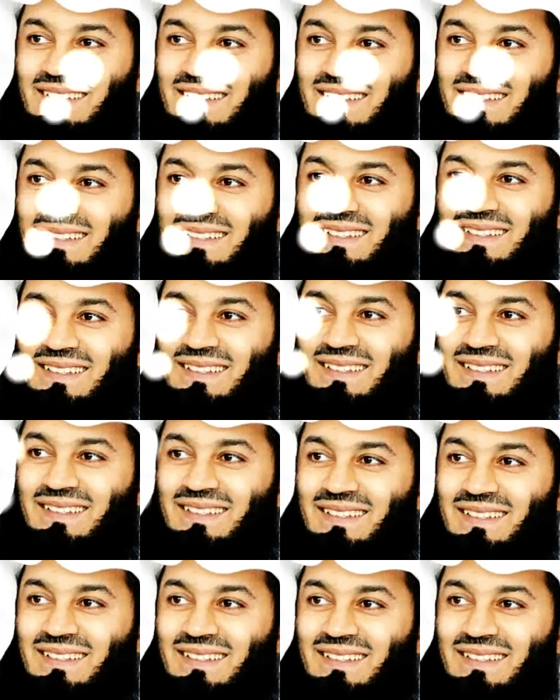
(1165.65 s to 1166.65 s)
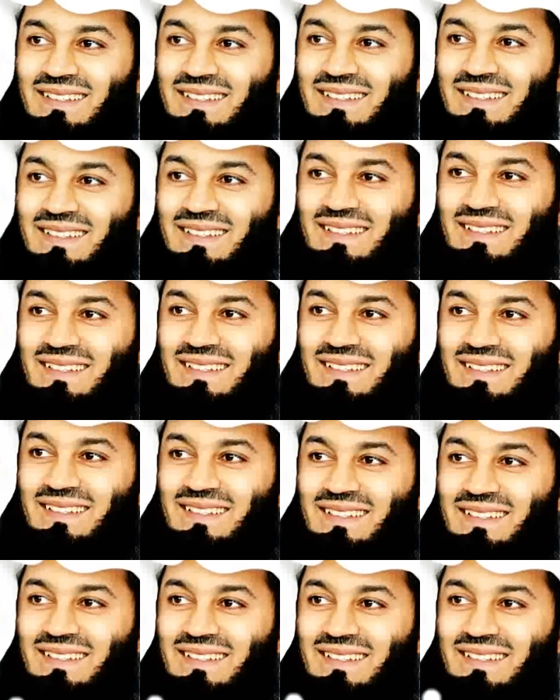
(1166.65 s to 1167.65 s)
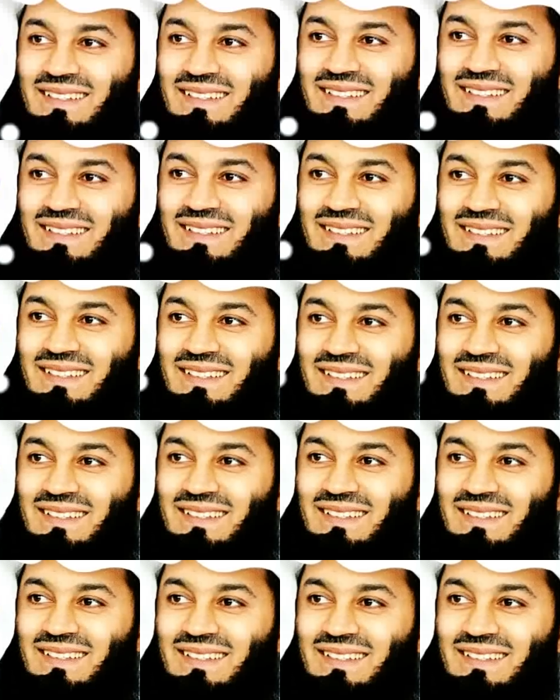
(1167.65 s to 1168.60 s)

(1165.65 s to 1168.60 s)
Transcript: The best way is to start off with ourselves.